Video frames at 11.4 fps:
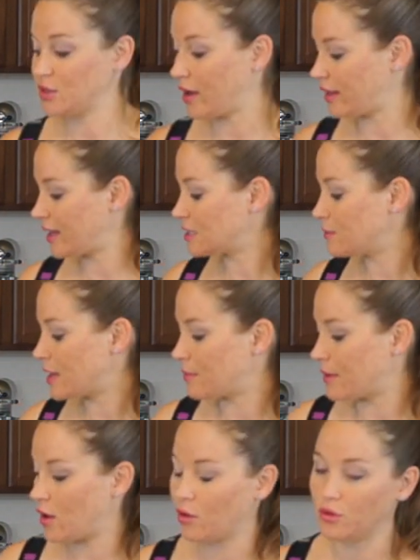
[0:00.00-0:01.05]
So I like to make
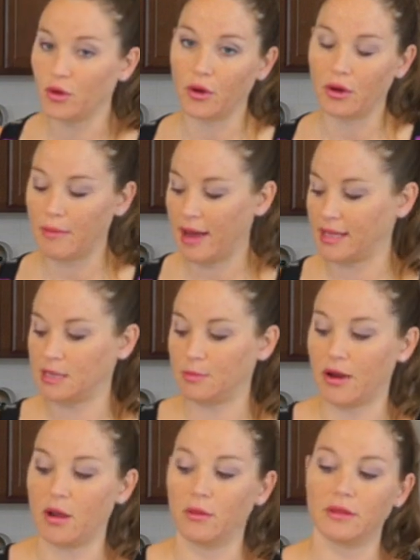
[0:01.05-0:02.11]
my own yoga mat
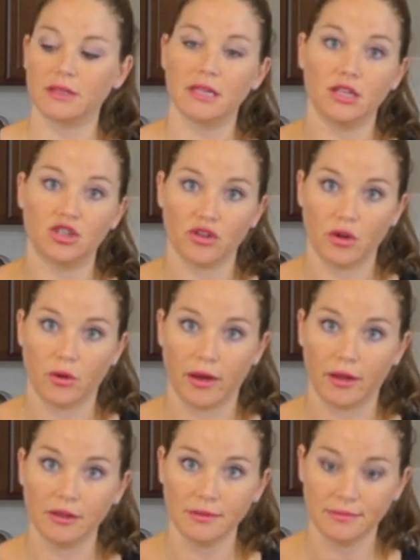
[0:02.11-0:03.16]
spray with tea tree
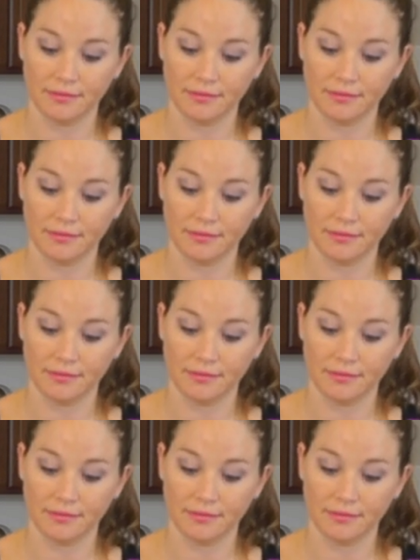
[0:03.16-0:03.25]
oil,